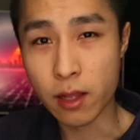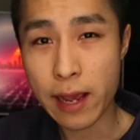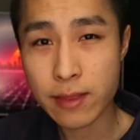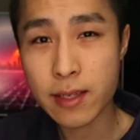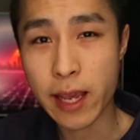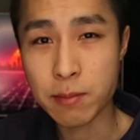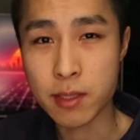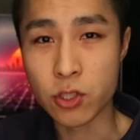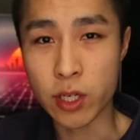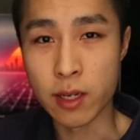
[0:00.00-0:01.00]
like the name
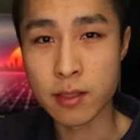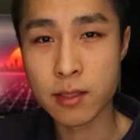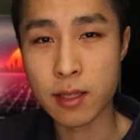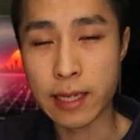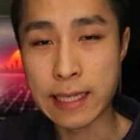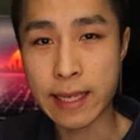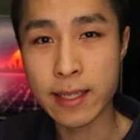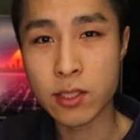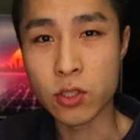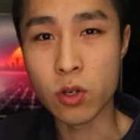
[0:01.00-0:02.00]
suggests, it
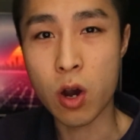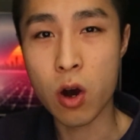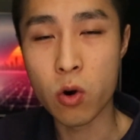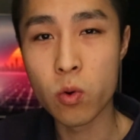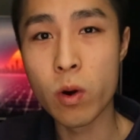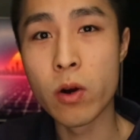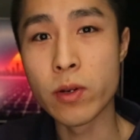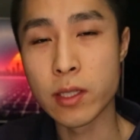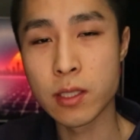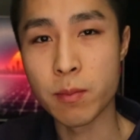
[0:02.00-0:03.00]
gets you whole world
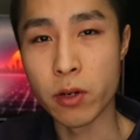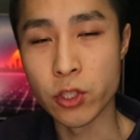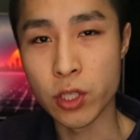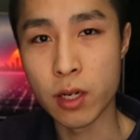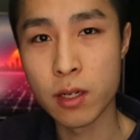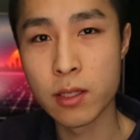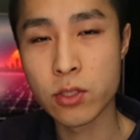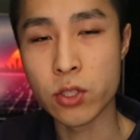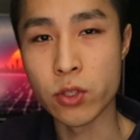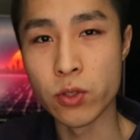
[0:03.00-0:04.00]
exposure
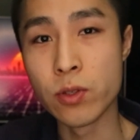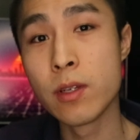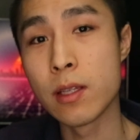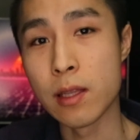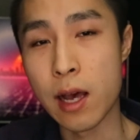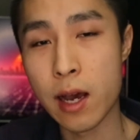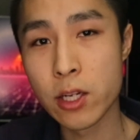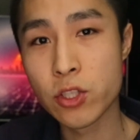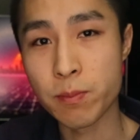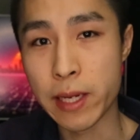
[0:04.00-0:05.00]
to
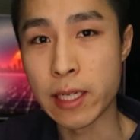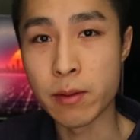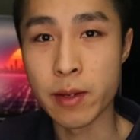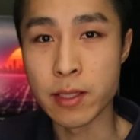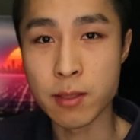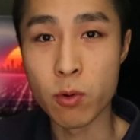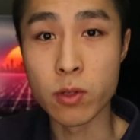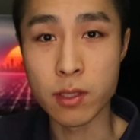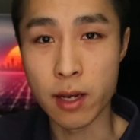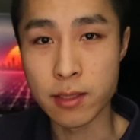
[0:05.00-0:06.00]
large, medium and small
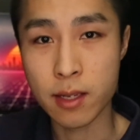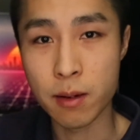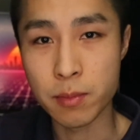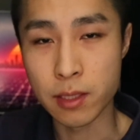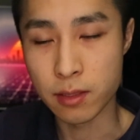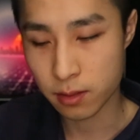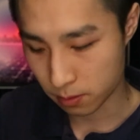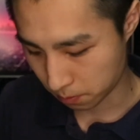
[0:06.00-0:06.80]
size companies.